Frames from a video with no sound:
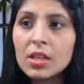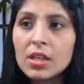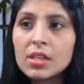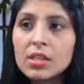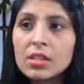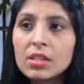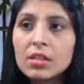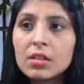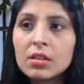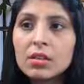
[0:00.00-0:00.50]

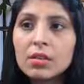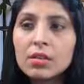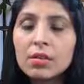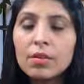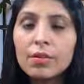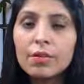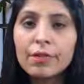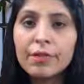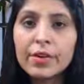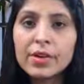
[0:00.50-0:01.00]
is the
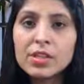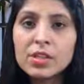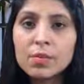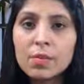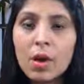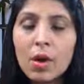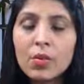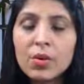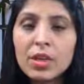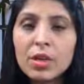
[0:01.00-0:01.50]
first
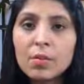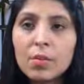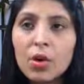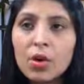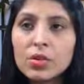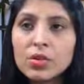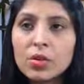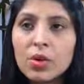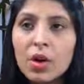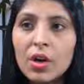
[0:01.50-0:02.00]
bounding
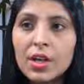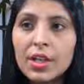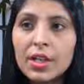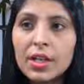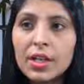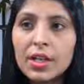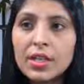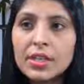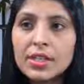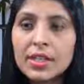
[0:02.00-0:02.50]
box
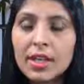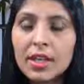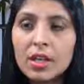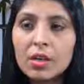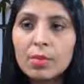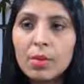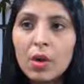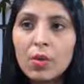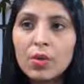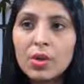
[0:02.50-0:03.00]
coordinate,
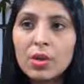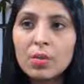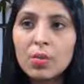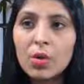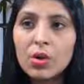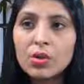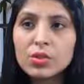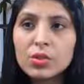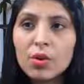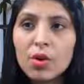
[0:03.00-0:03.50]
second bounding
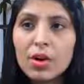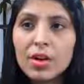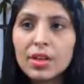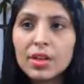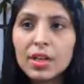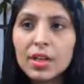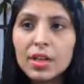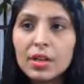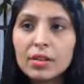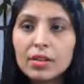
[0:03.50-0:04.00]
box
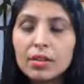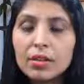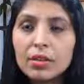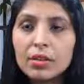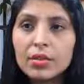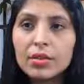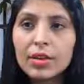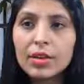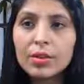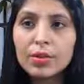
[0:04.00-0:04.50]
coordinate,
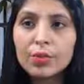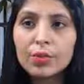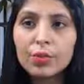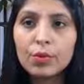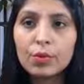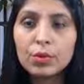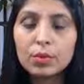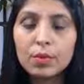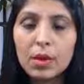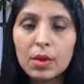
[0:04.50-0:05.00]
third and the
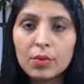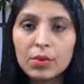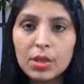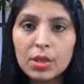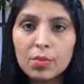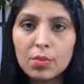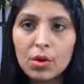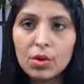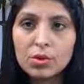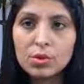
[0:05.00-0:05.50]
fourth
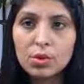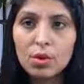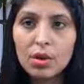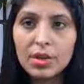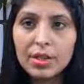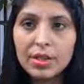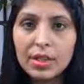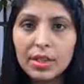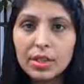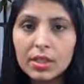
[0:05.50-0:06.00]
bounding box
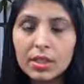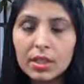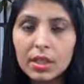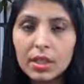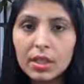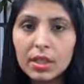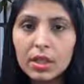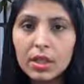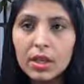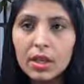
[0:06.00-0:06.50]
coordinate.
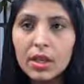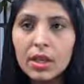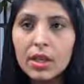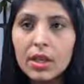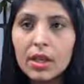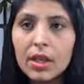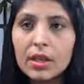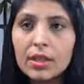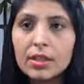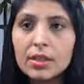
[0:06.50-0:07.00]

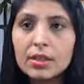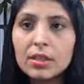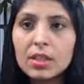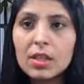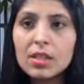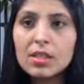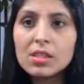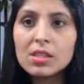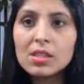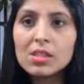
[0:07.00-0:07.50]

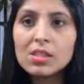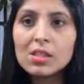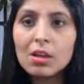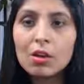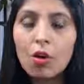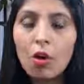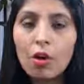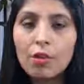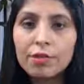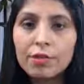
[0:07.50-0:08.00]
This is the
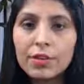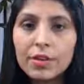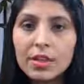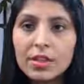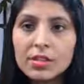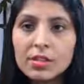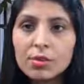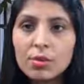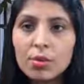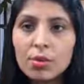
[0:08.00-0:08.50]

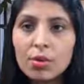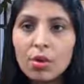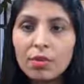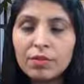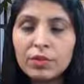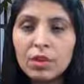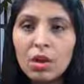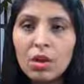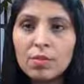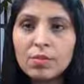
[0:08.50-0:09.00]
confidence score
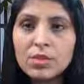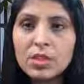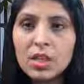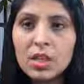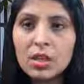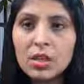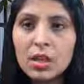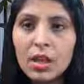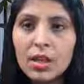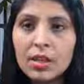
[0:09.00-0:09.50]
of the
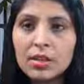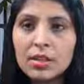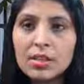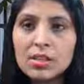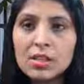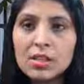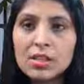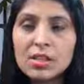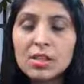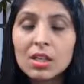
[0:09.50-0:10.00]
object, and
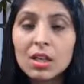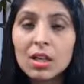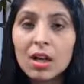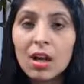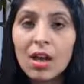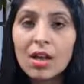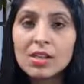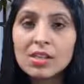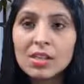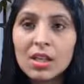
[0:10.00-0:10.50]
this is the
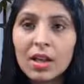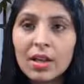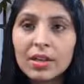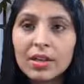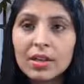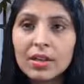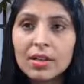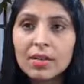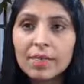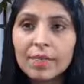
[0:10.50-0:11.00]
class
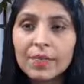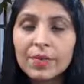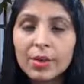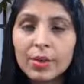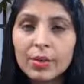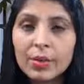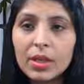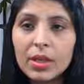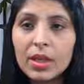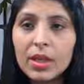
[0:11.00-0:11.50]
ID.
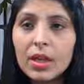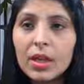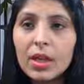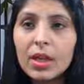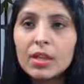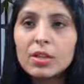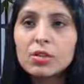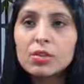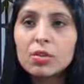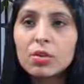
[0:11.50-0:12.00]
Okay,
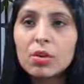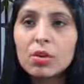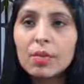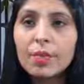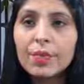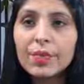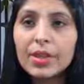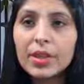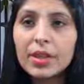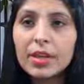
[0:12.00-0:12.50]

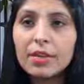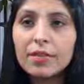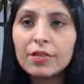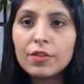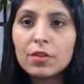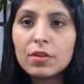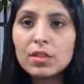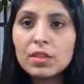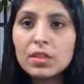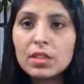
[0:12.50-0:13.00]
so if
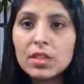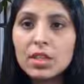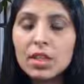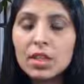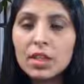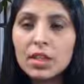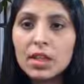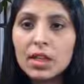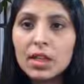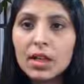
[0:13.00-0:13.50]
you'll see
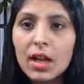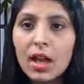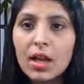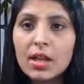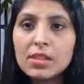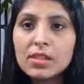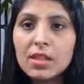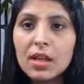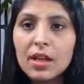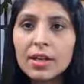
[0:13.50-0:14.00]
in the
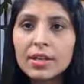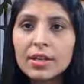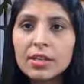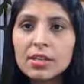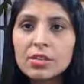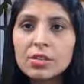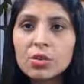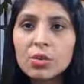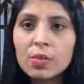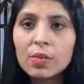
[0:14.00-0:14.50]
class
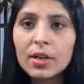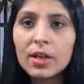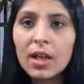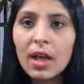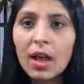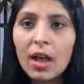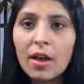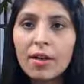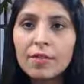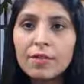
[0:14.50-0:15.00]
IDs, you will
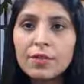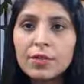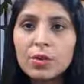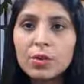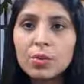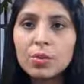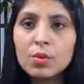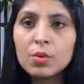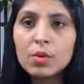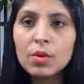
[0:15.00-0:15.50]
have
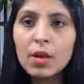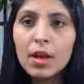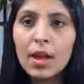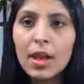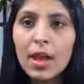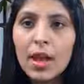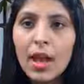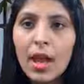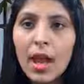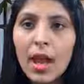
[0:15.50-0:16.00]
2
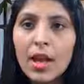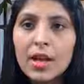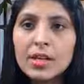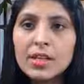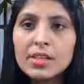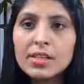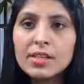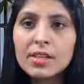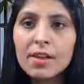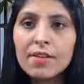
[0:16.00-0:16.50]
and
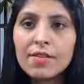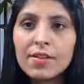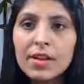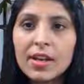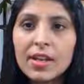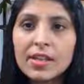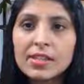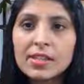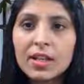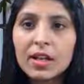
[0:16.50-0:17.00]
7
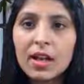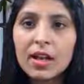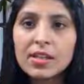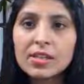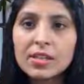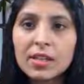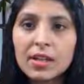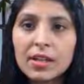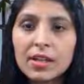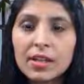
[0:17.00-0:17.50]
as
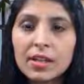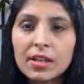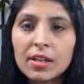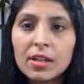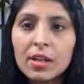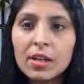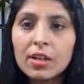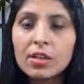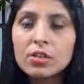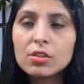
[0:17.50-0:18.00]
class ID.
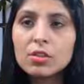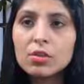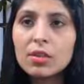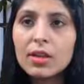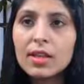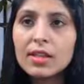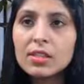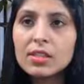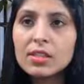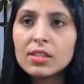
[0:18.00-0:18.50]
So
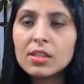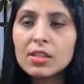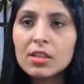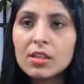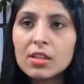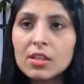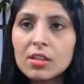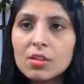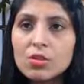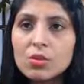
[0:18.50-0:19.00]
let's
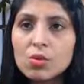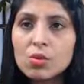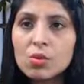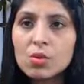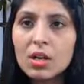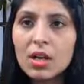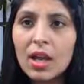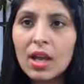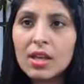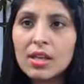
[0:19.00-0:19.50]
see, the 2
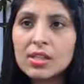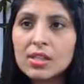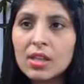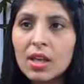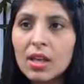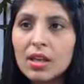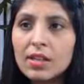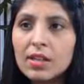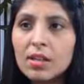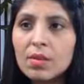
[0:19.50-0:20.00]
class
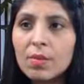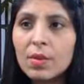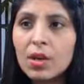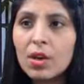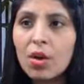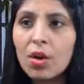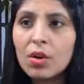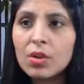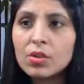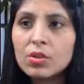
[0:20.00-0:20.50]
ID
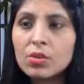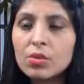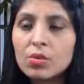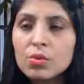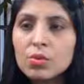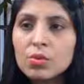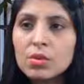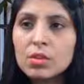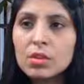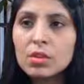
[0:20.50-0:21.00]
belongs
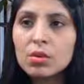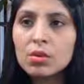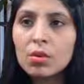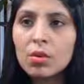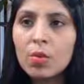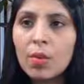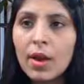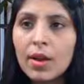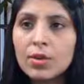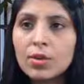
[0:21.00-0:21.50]
to 0,
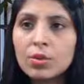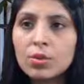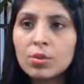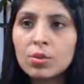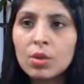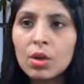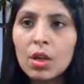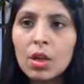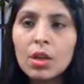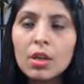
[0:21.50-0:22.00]
1,
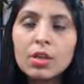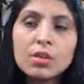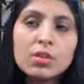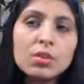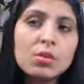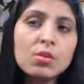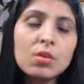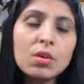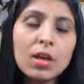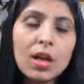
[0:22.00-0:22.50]
2.
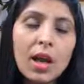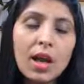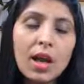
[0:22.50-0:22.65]
2